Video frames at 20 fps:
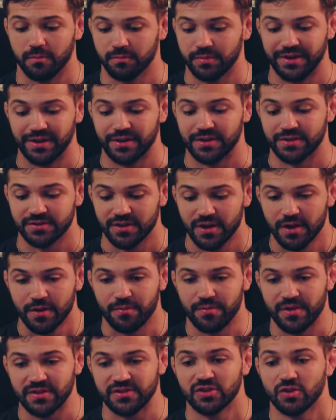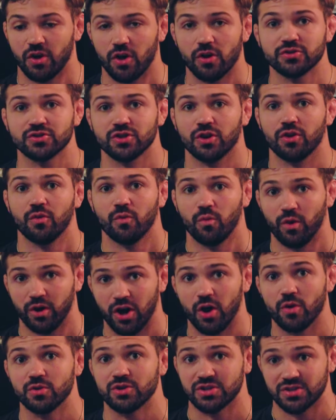because this is also what
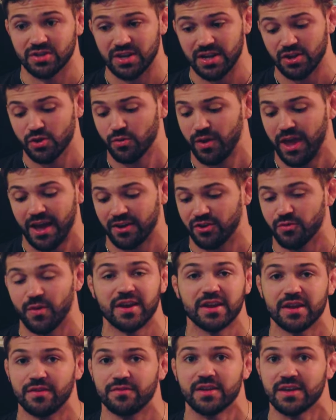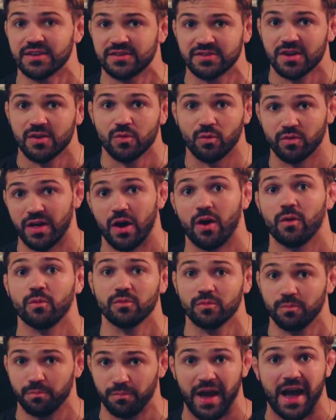coaches need. You can't do any of this
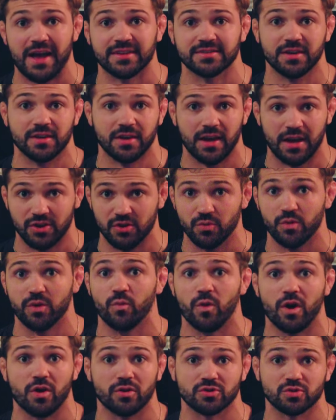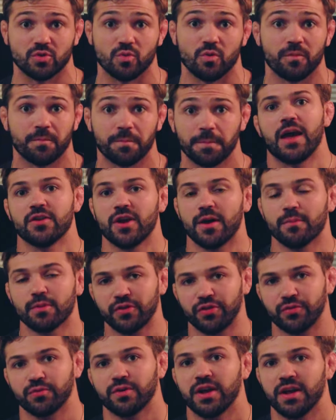without passing and doing well in school. And
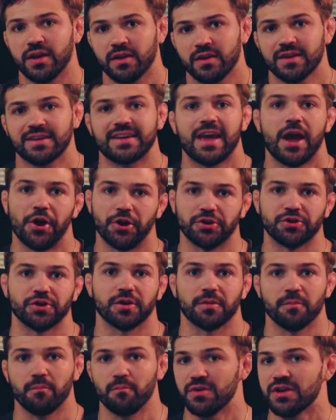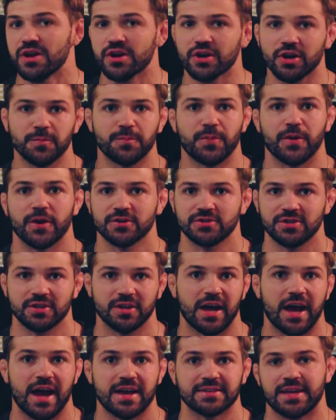number three, character. Be a good
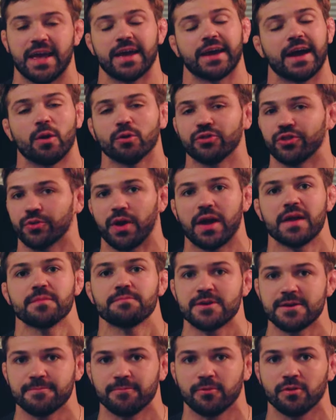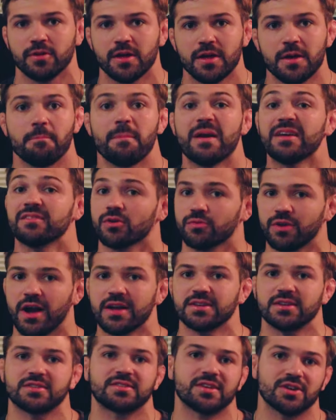person, guys. Hang out with the right people. Make the
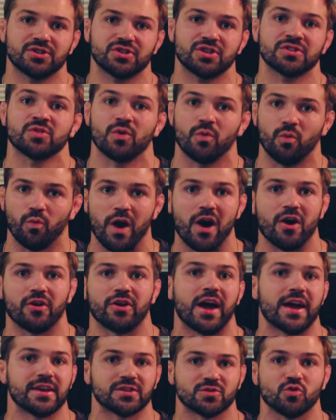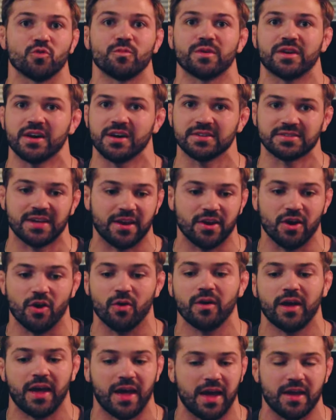right decisions while in high school, because I
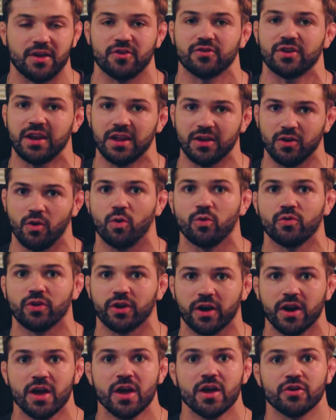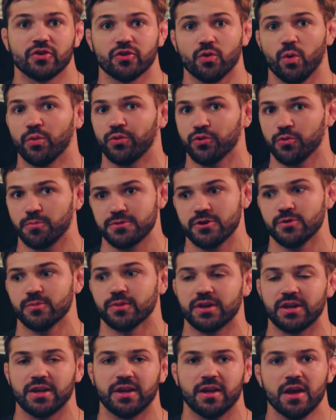know, hey, you're getting older, you're going through
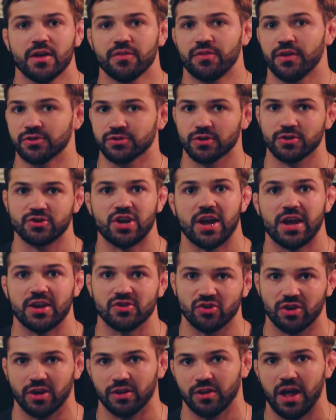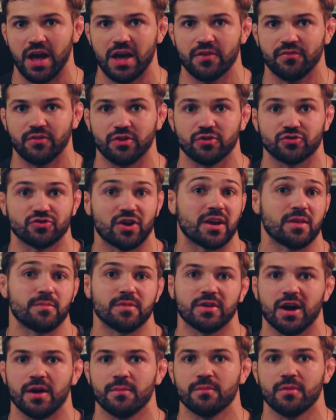puberty, things are changing in life, and you're trying to
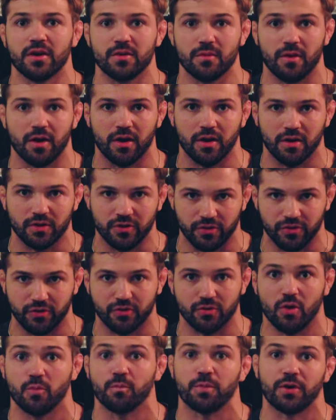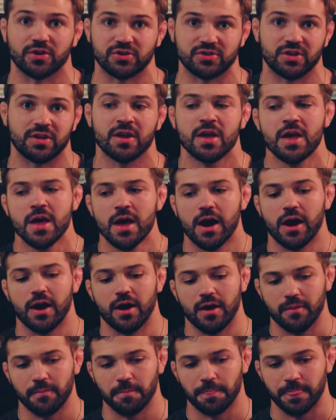become your own person.
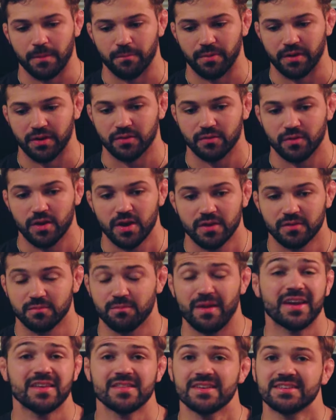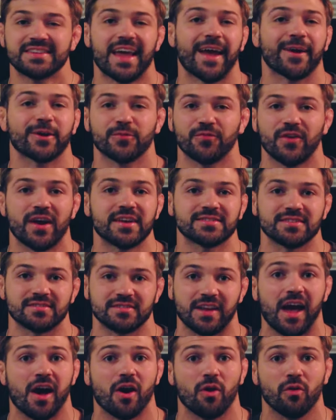But making these
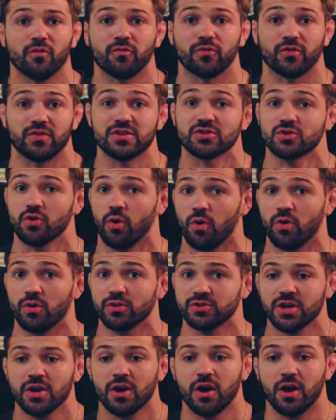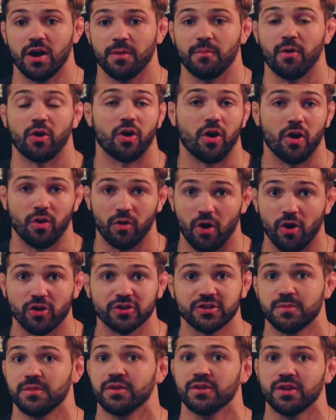sacrifices now for these goals are
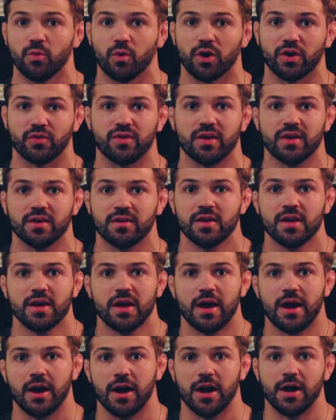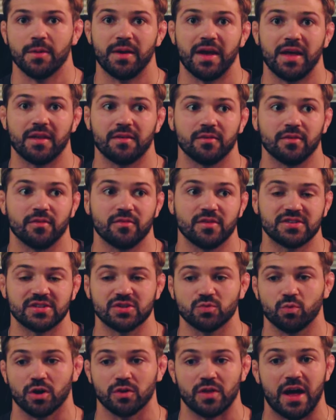ultimately worth it. And this
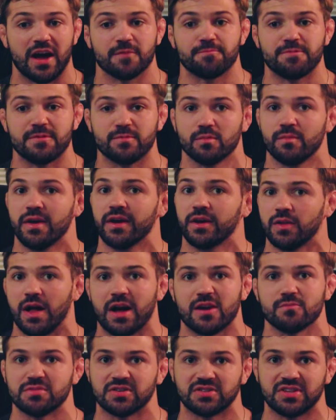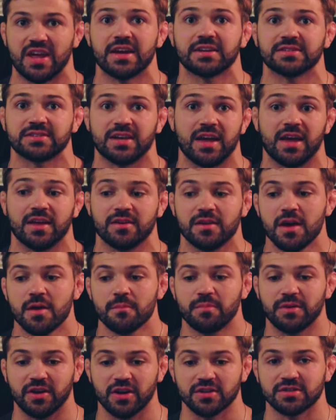is where a lot of people make a lot of mistakes, and
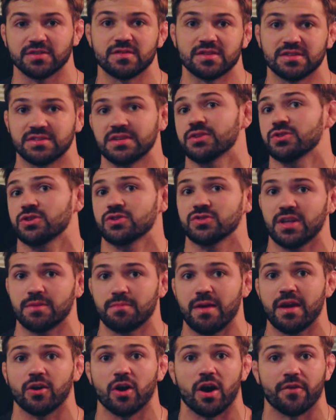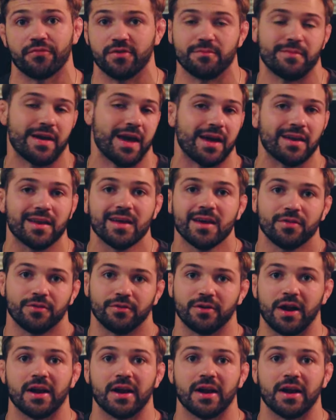because of decisions they make off the mat, they're